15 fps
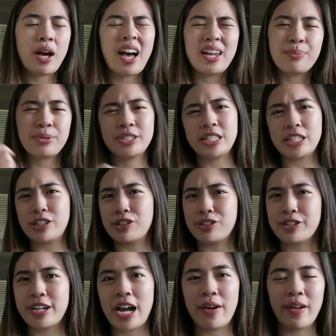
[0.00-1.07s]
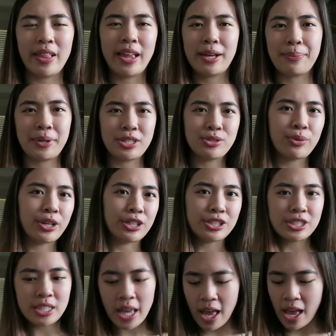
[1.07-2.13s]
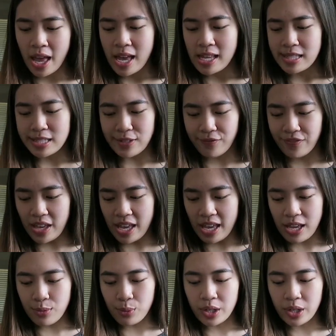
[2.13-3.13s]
kind of particular on how I like my sweaters to fit and